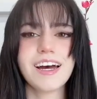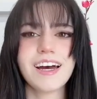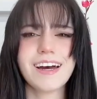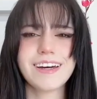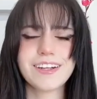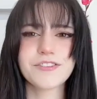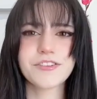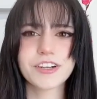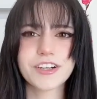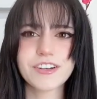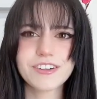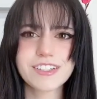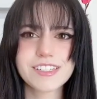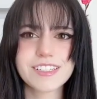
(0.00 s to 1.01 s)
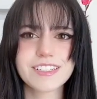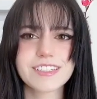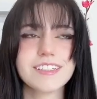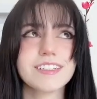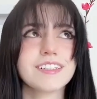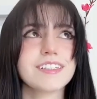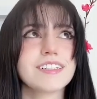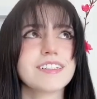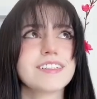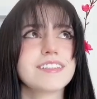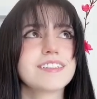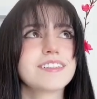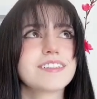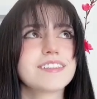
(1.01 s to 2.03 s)
And if you're
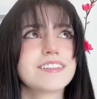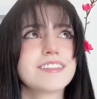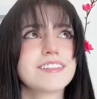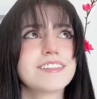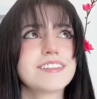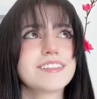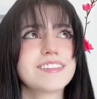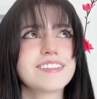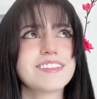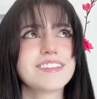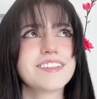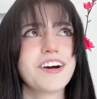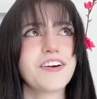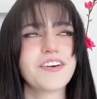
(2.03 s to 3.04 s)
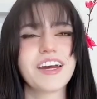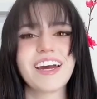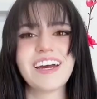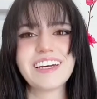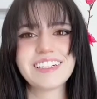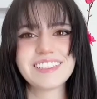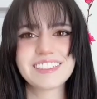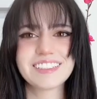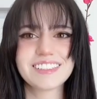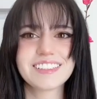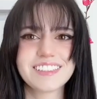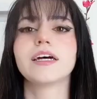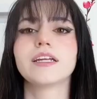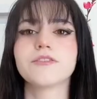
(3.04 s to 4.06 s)

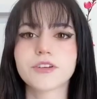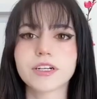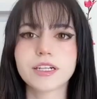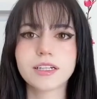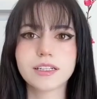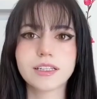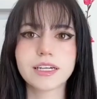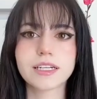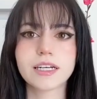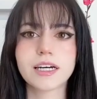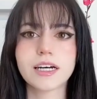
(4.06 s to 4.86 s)
going to light